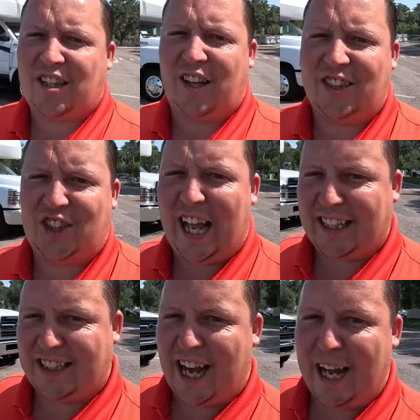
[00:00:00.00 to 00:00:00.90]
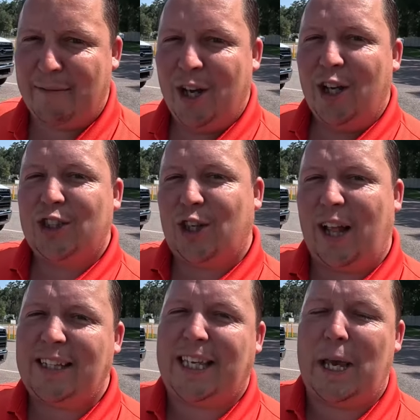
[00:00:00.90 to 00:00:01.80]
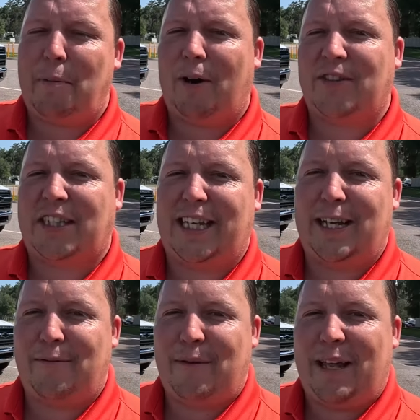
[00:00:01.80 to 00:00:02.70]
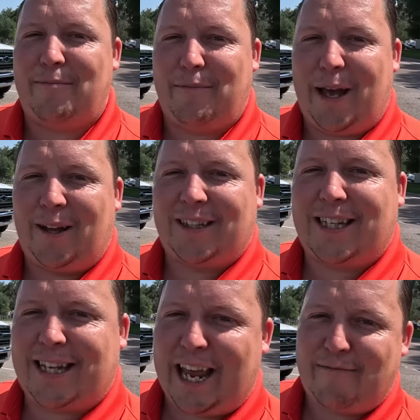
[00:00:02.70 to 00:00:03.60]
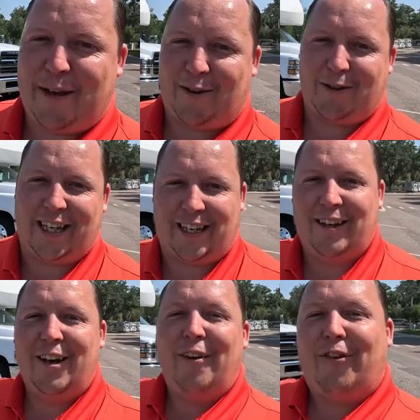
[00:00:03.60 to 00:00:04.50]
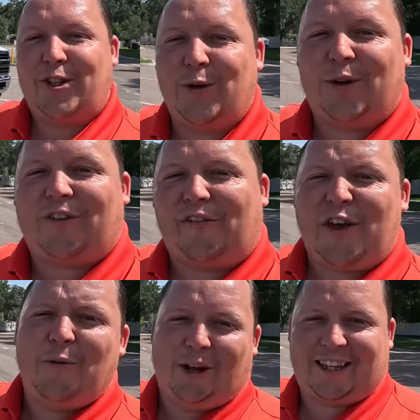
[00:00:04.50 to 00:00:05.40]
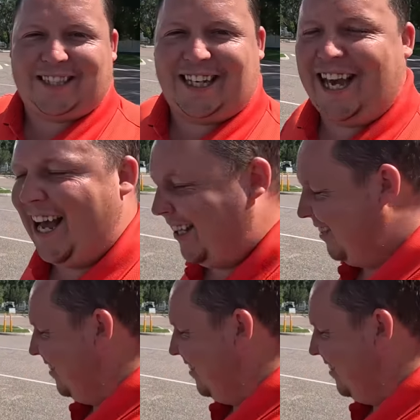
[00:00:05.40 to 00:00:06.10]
us lunch last time, so let's keep our receipt and, and mail it to Dave Middleton for doing a review on this again